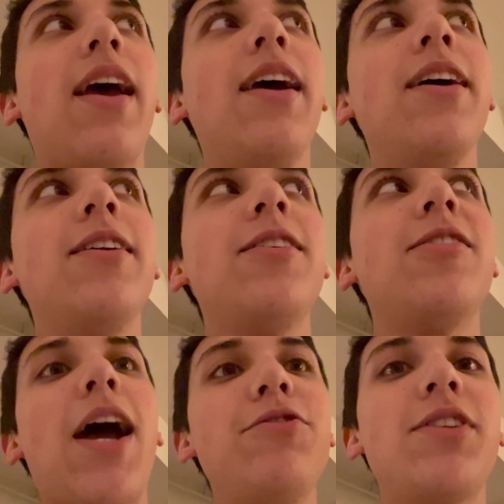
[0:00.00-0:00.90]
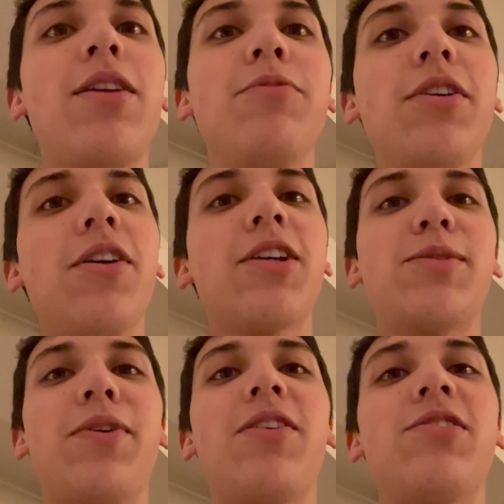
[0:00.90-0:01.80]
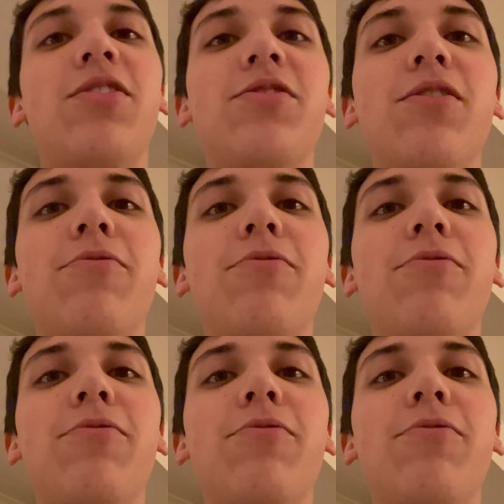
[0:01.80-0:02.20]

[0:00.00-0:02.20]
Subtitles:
And I just had a really good experience here so